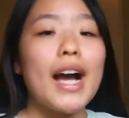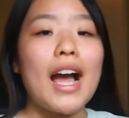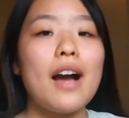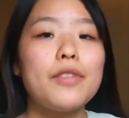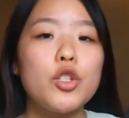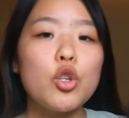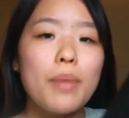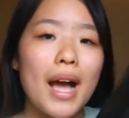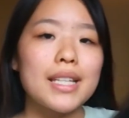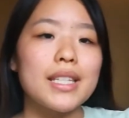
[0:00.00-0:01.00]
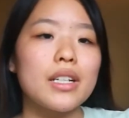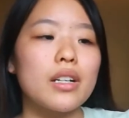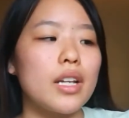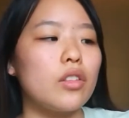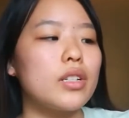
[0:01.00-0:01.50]
have 2 bags
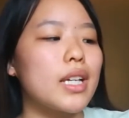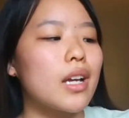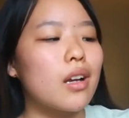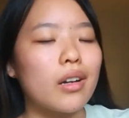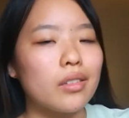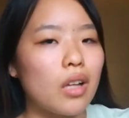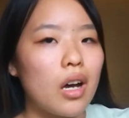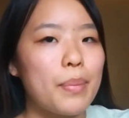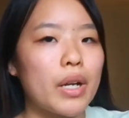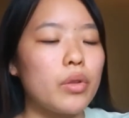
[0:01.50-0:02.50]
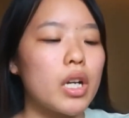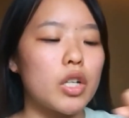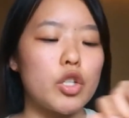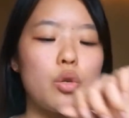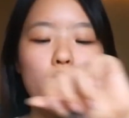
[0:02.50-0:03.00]
here. It looks like I got a lot, but I only
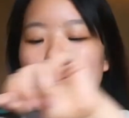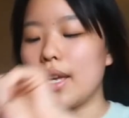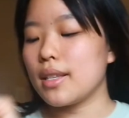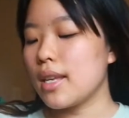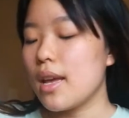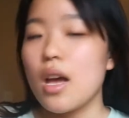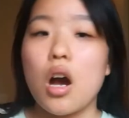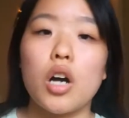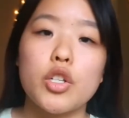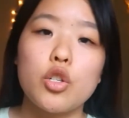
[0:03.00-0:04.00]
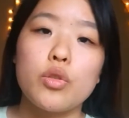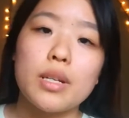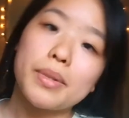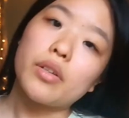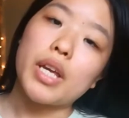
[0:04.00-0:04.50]
got 2 things on 2
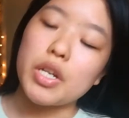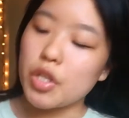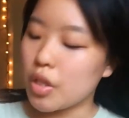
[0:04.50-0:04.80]
separate occasions.